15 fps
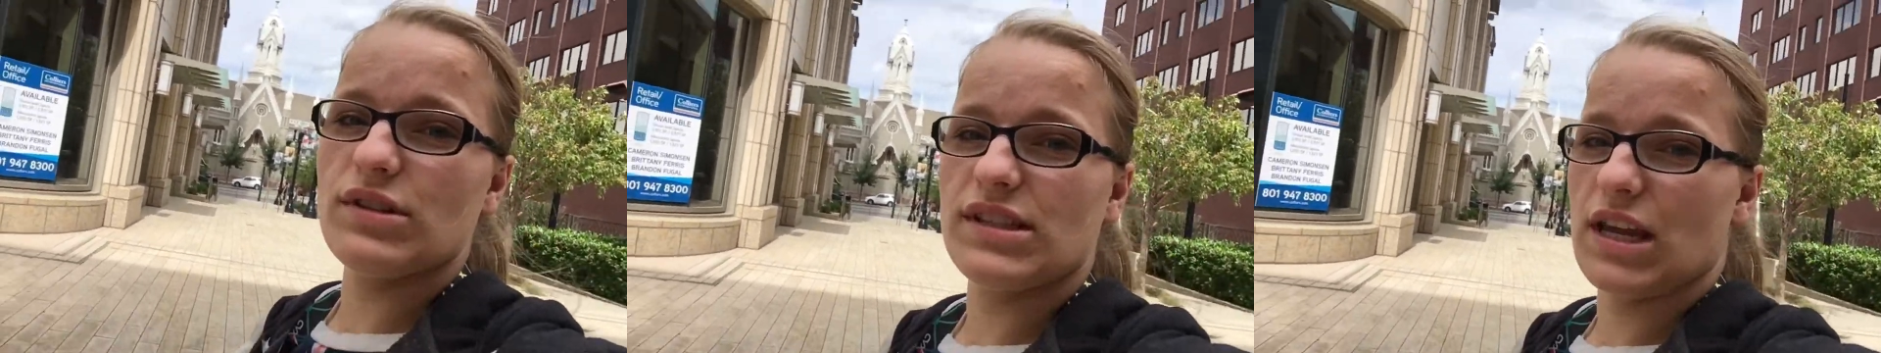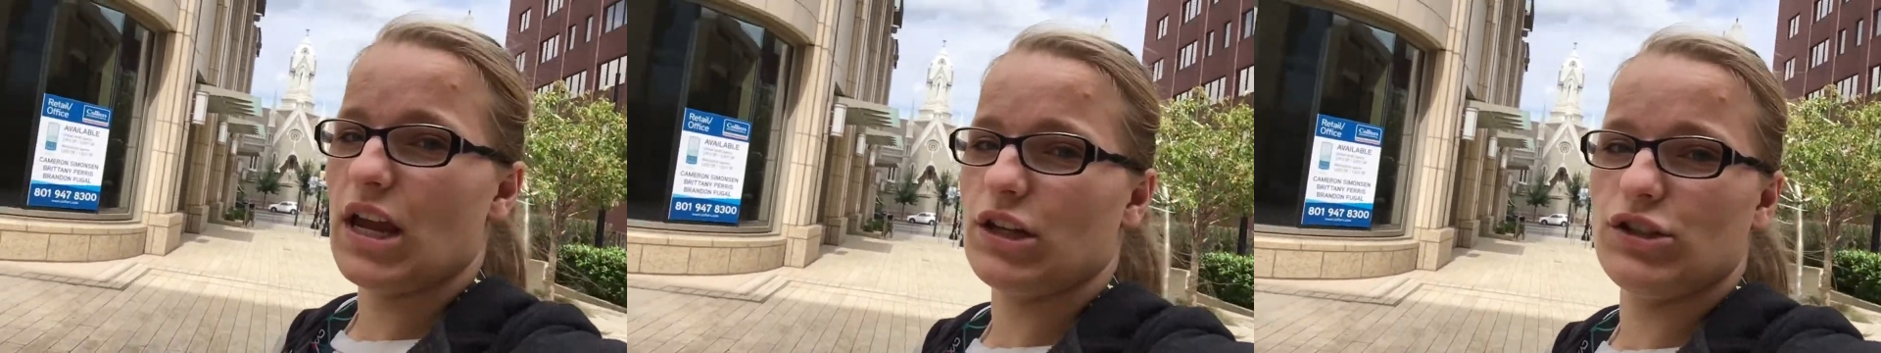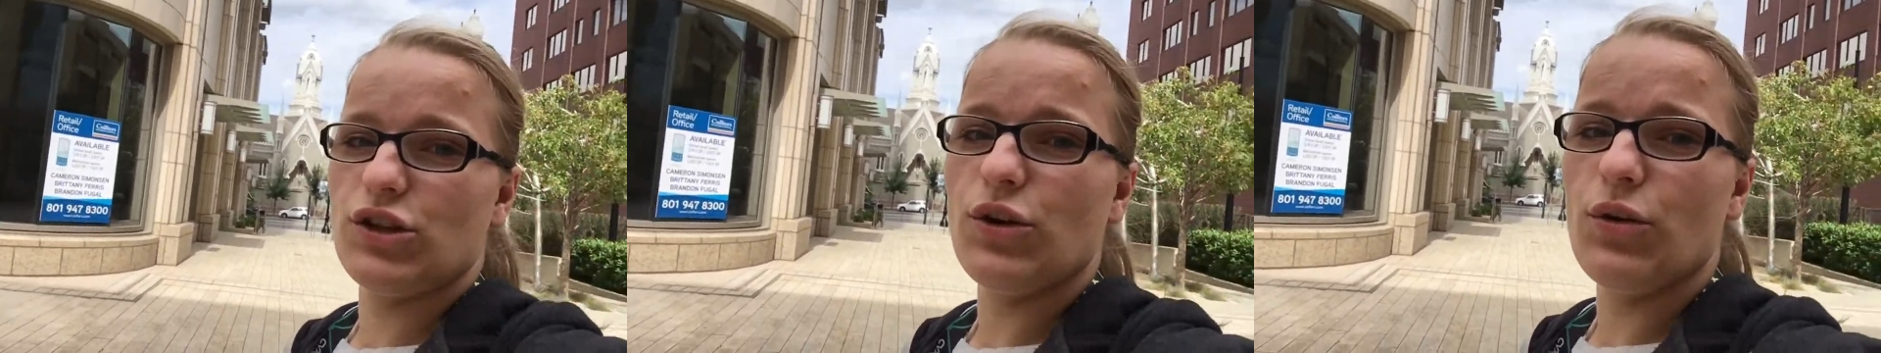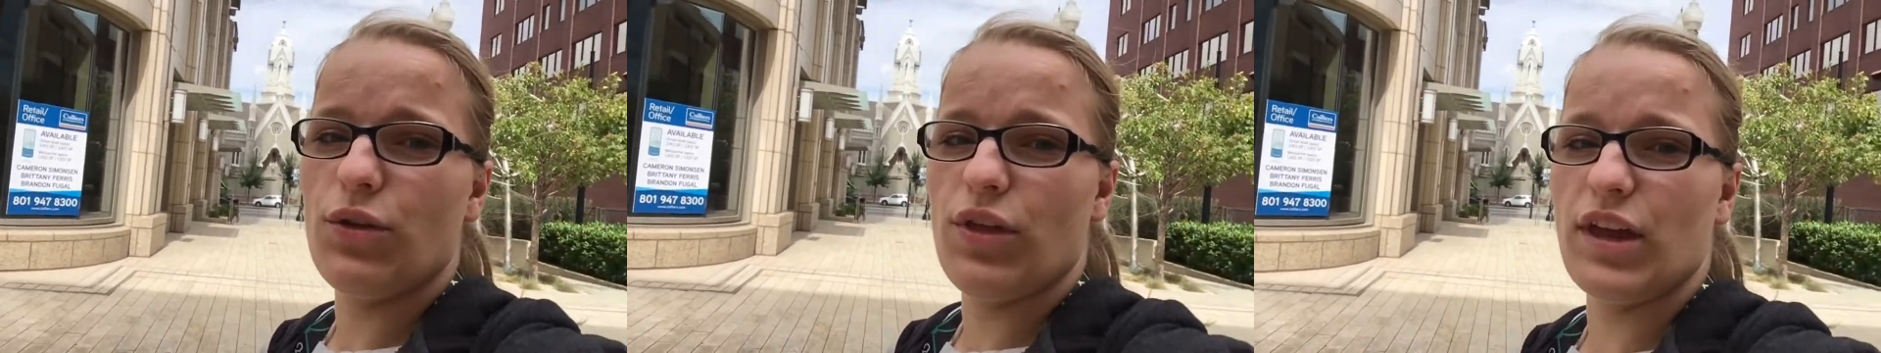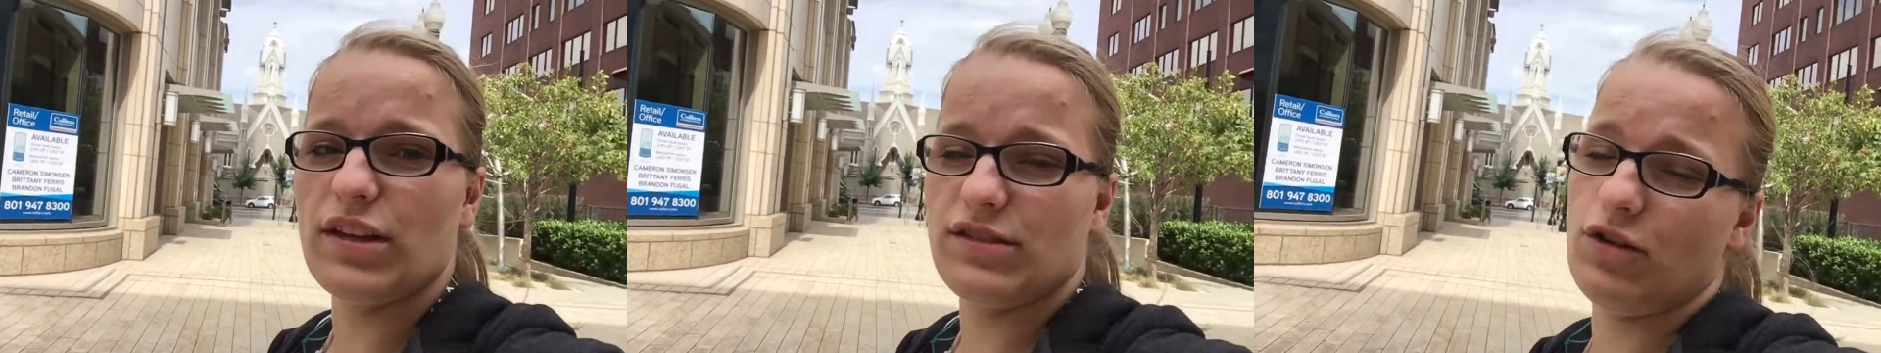was like two
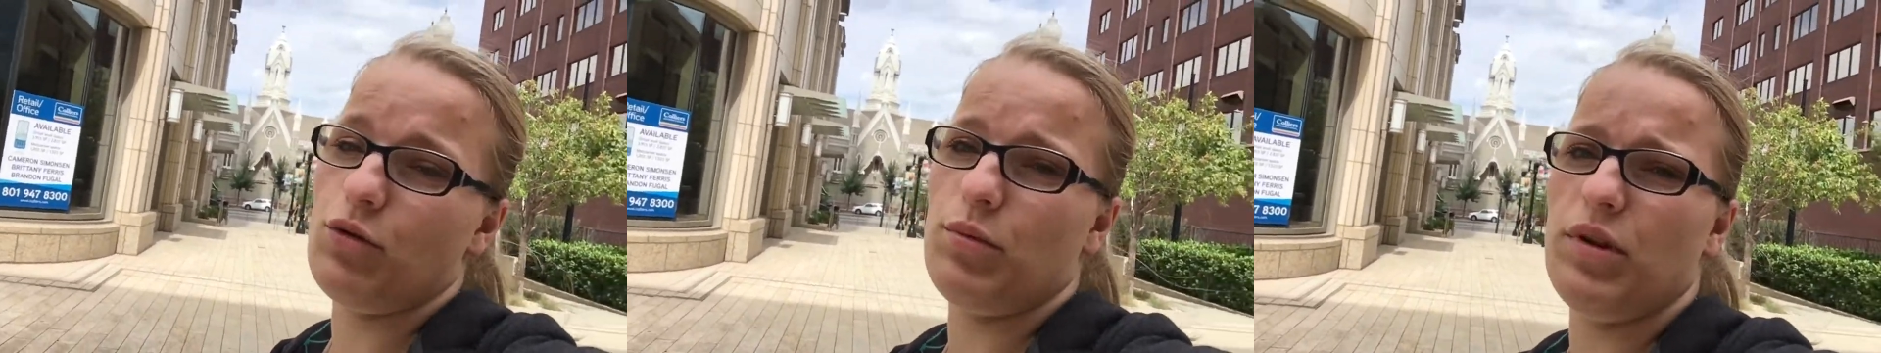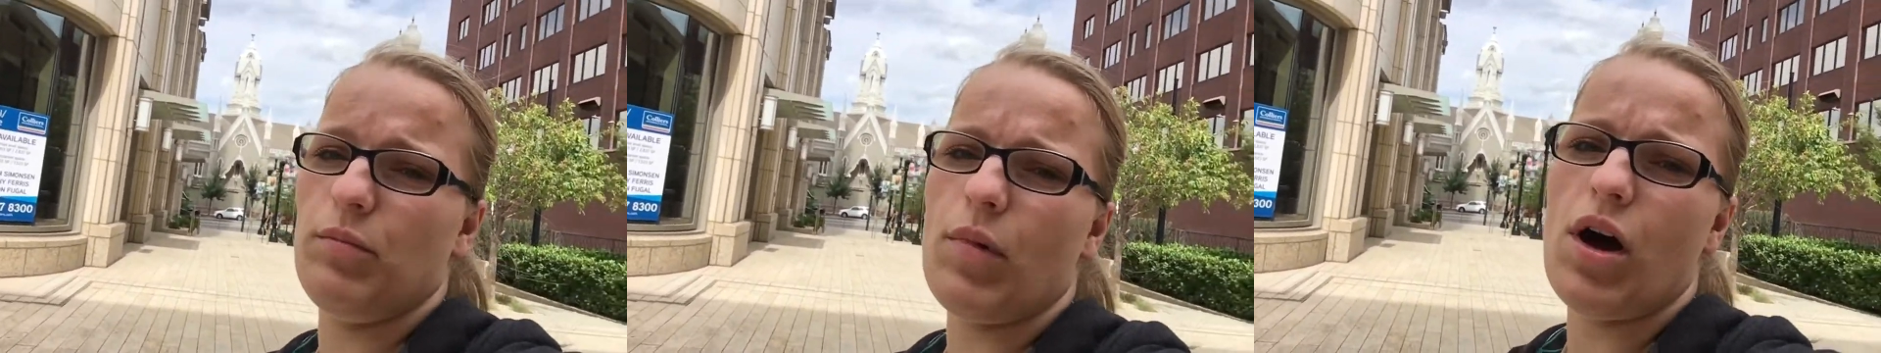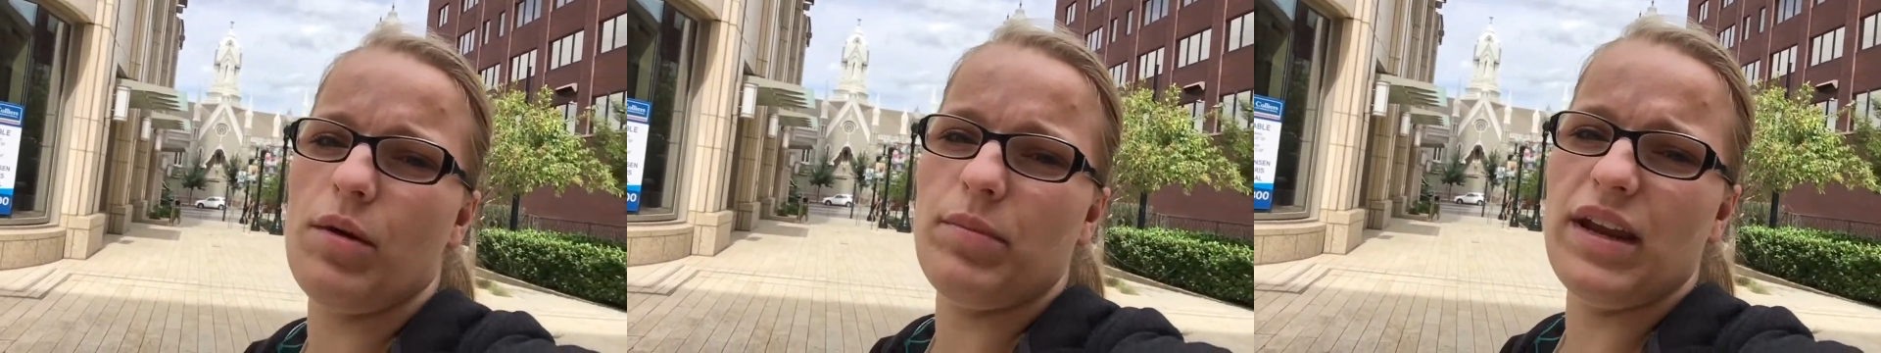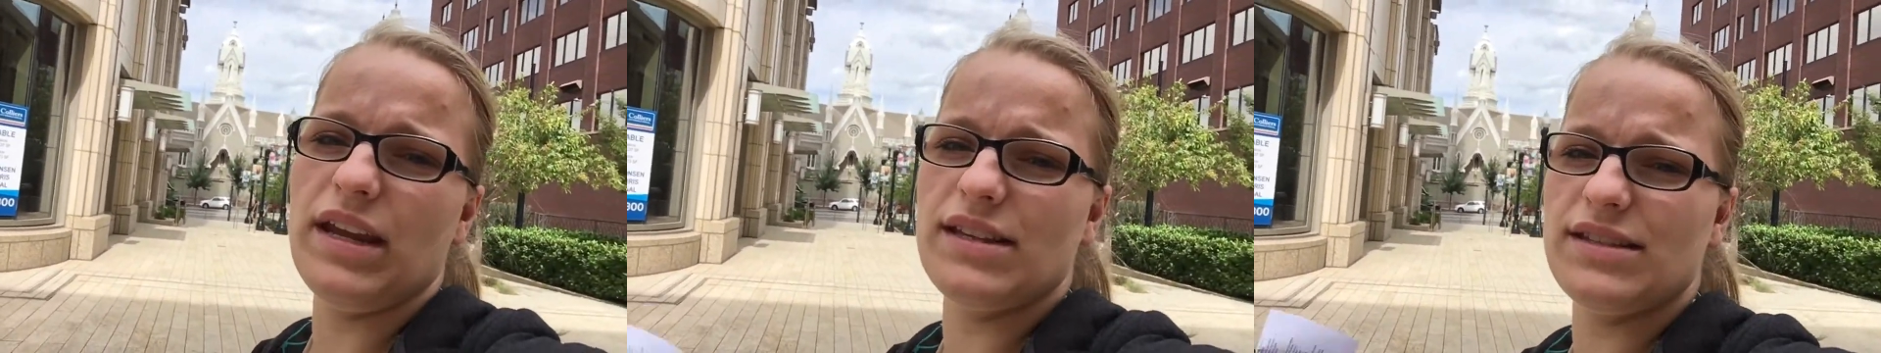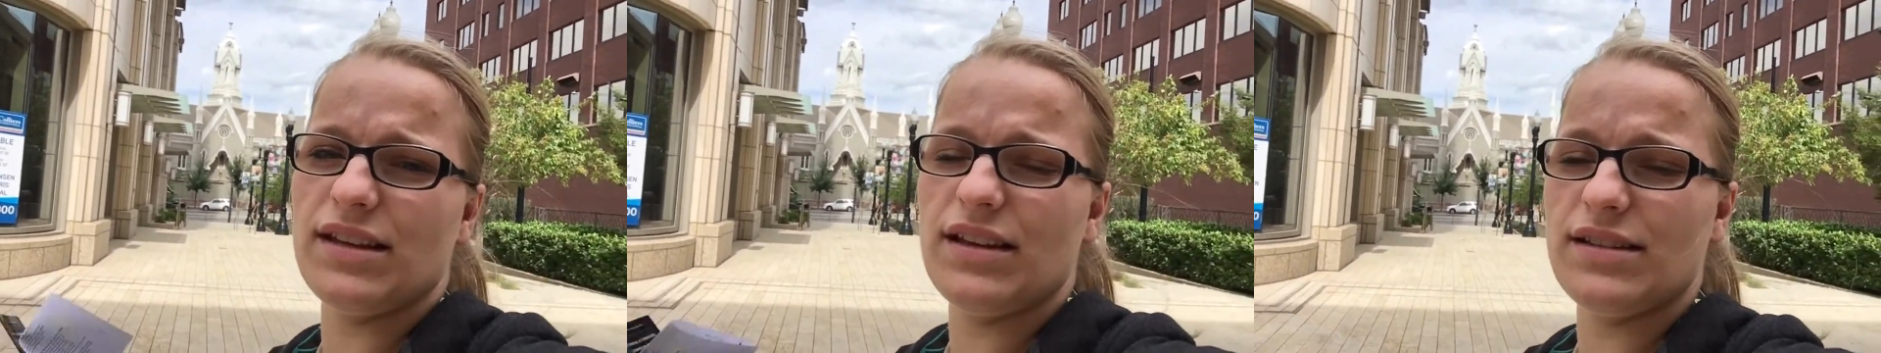things open Mod
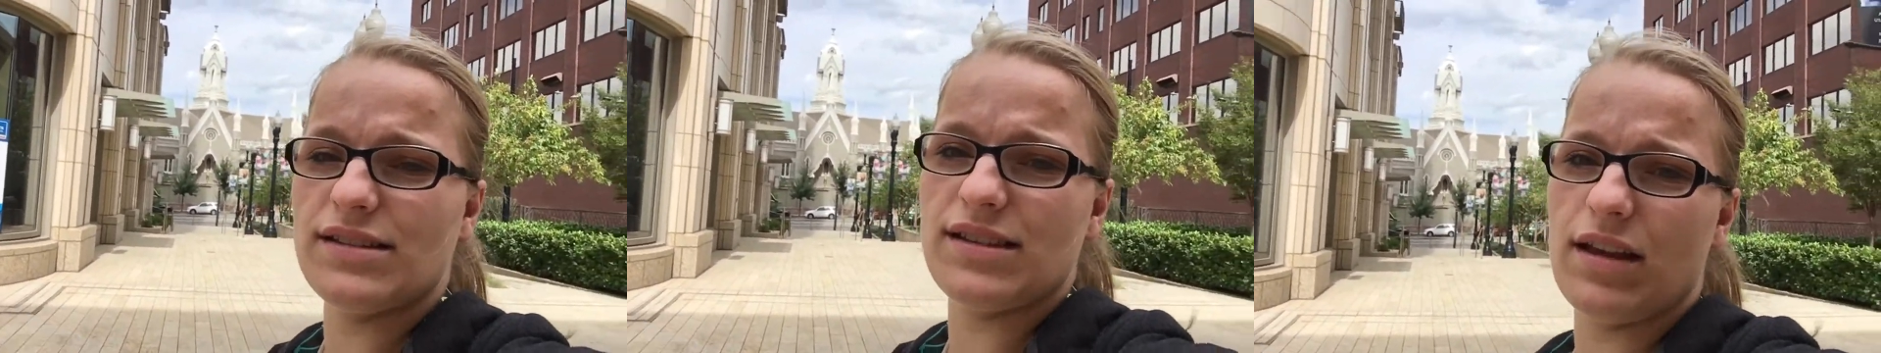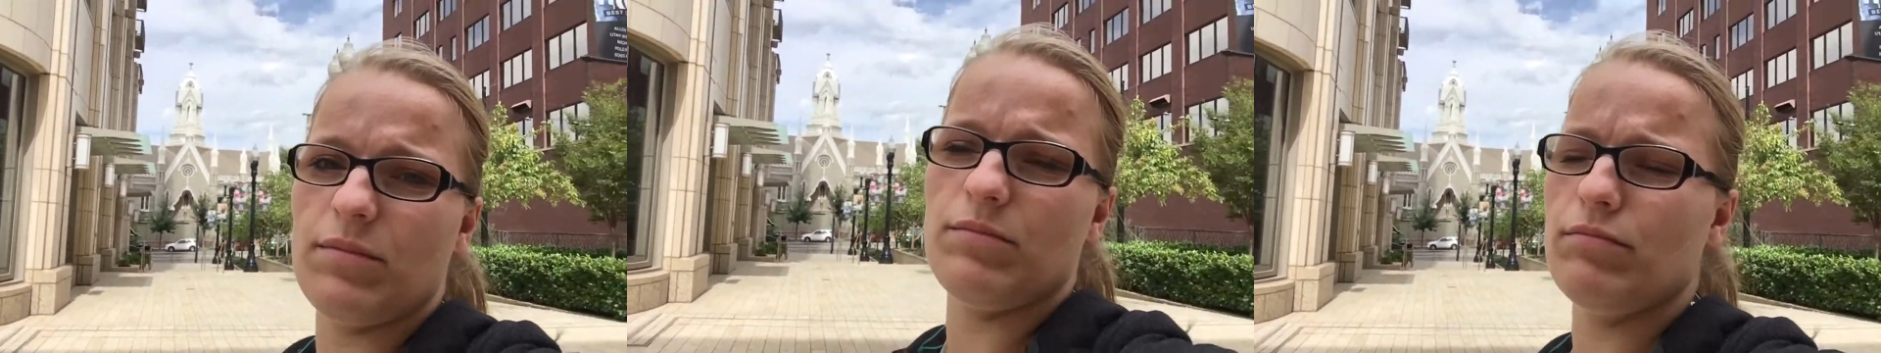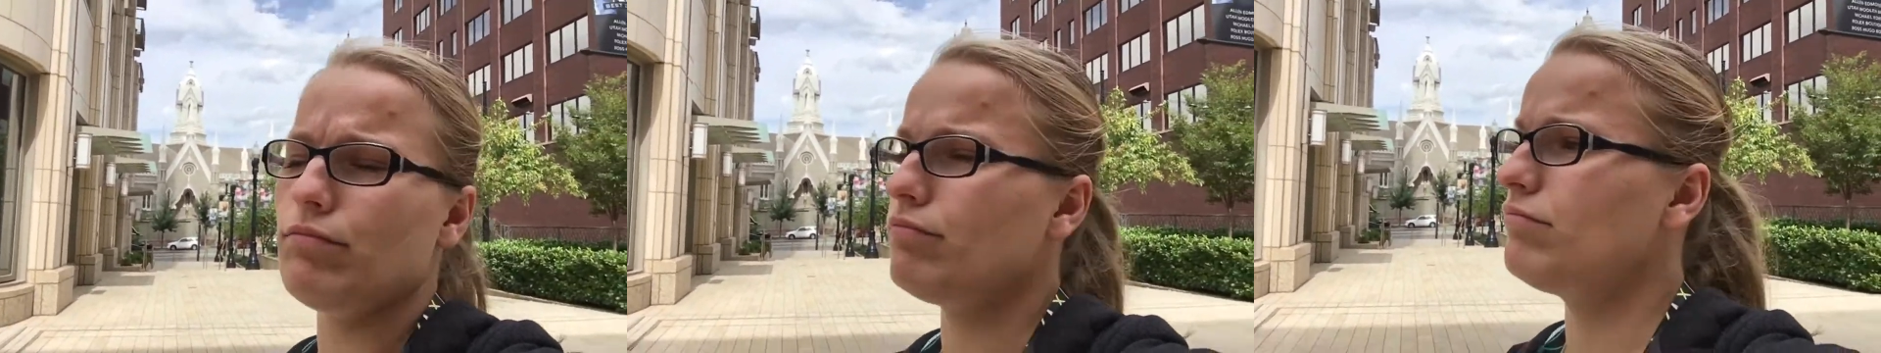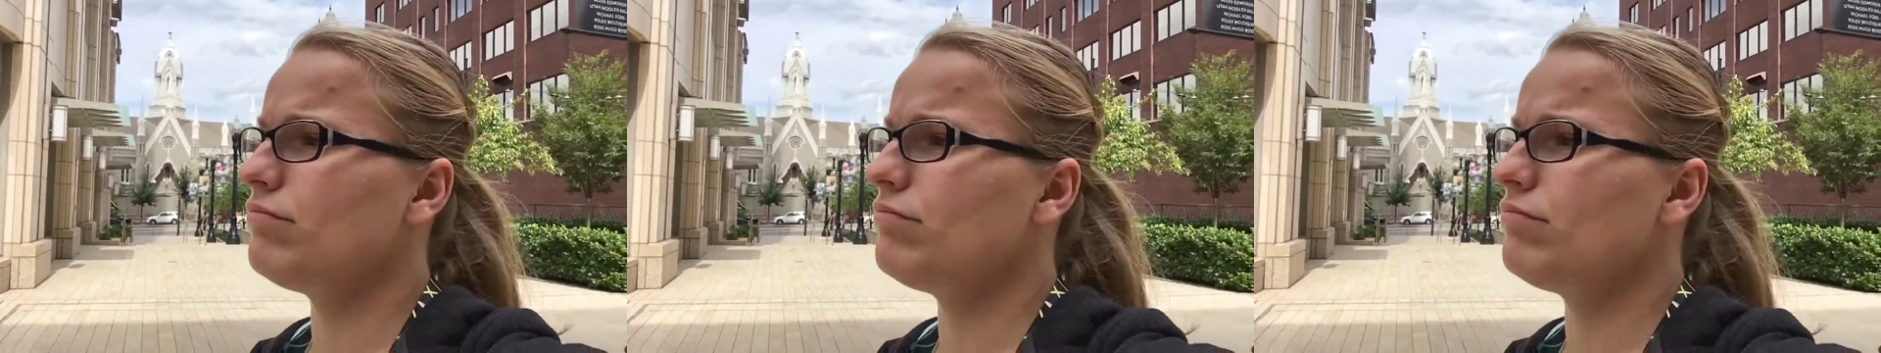Pizza and some